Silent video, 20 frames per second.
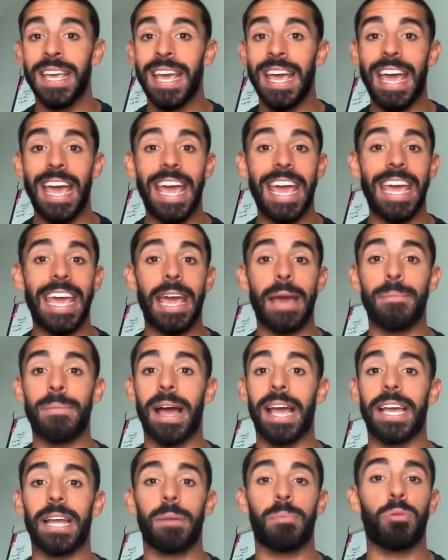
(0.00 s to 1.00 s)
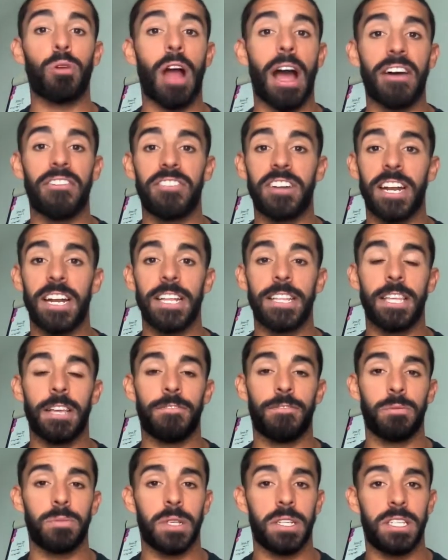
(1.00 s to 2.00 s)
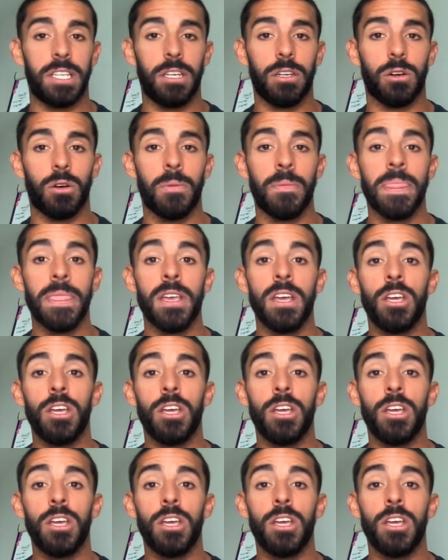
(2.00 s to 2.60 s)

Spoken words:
hey, am I going to profit anything from the deal?